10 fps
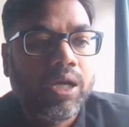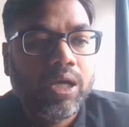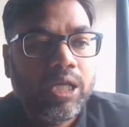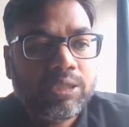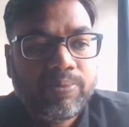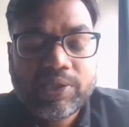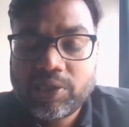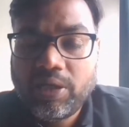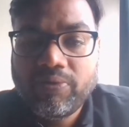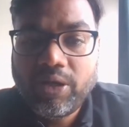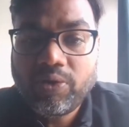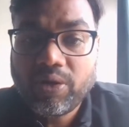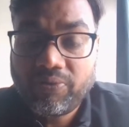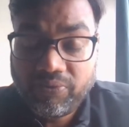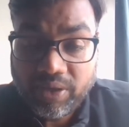especially when you're
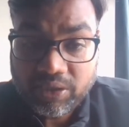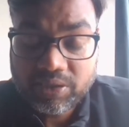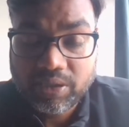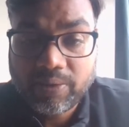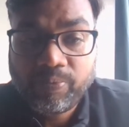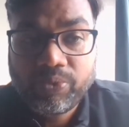a fresher,